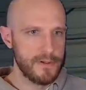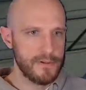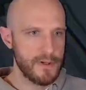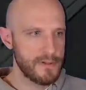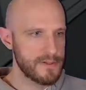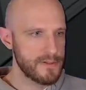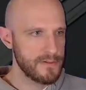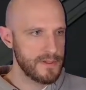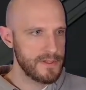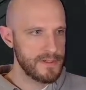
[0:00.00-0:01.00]
Alright, let's do
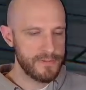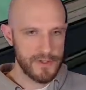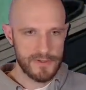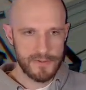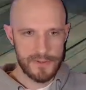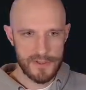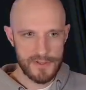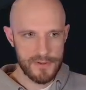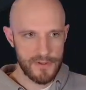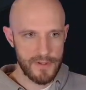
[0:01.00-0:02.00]
the easy puzzle, which I
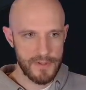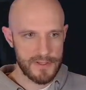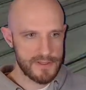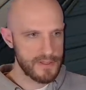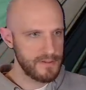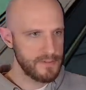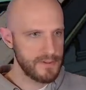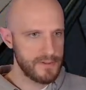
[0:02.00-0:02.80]
screwed up last time.